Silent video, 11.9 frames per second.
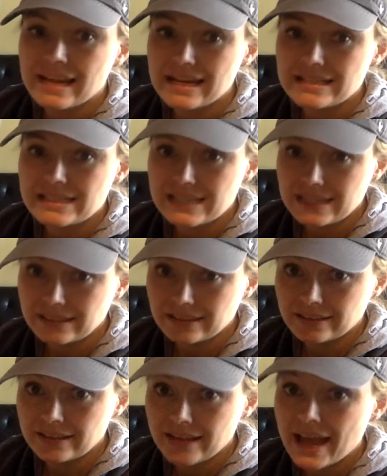
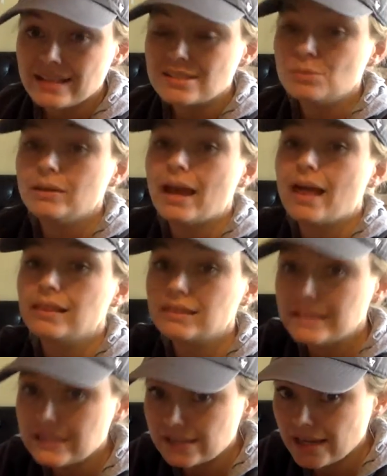18. It has to be at
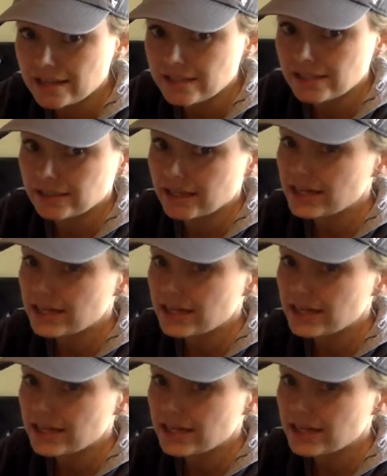least 18.